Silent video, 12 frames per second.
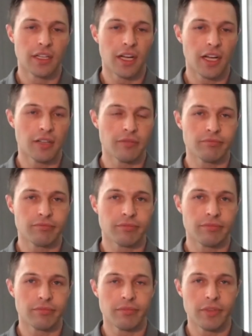Um,
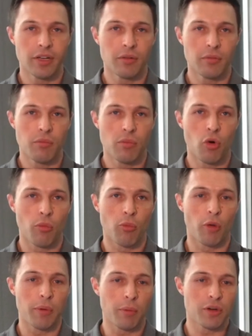more and
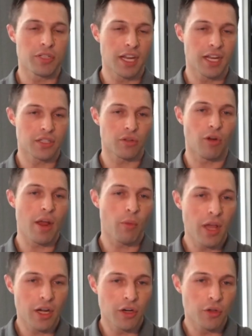more people are saying it's the
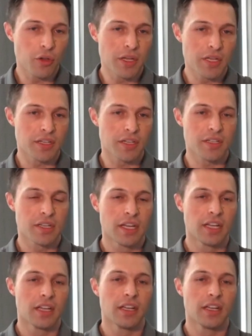right way to do the business.